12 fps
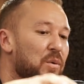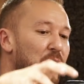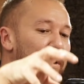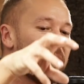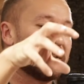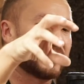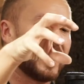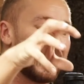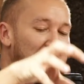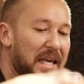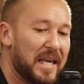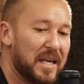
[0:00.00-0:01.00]
where it's
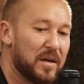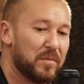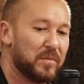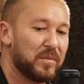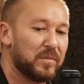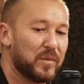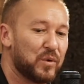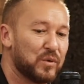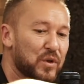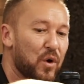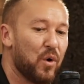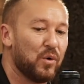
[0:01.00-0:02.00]
like him,
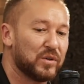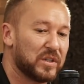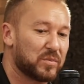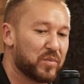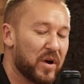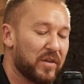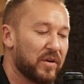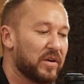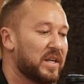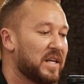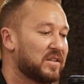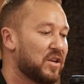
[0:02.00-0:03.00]
who's the oldest brother,
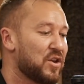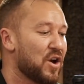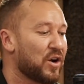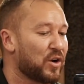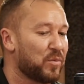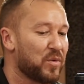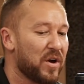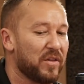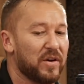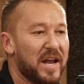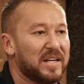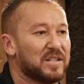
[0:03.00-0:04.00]
he has a younger
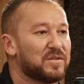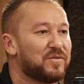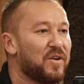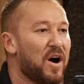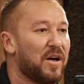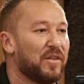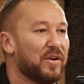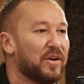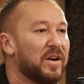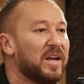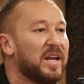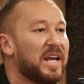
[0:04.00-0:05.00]
brother and his
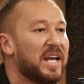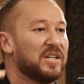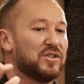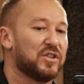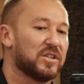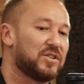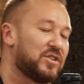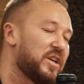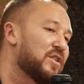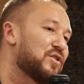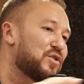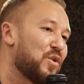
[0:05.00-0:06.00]
father, and just
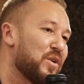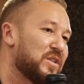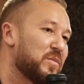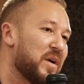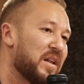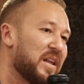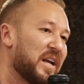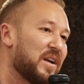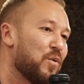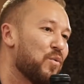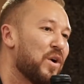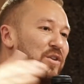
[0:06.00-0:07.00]
share stories about like
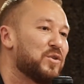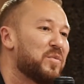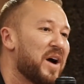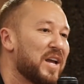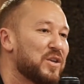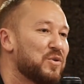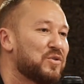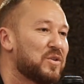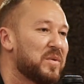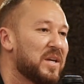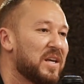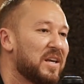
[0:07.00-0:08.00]
what Dubai used to
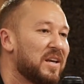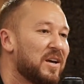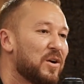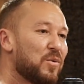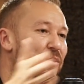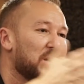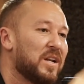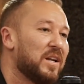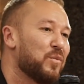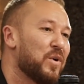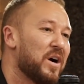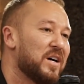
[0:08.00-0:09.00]
be, what
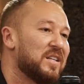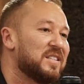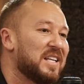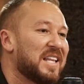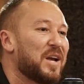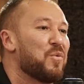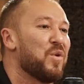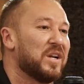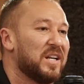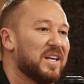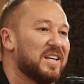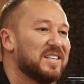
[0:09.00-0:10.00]
it was, and like what
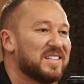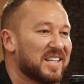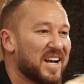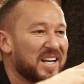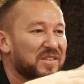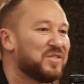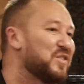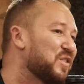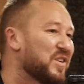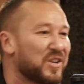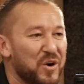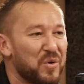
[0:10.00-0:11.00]
it is, and kind of
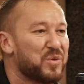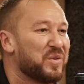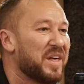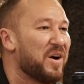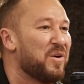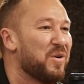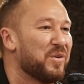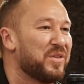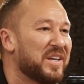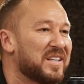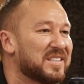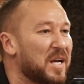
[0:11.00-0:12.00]
go through that whole
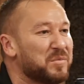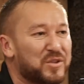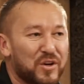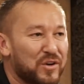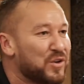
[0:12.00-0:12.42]
thing, because I'm sure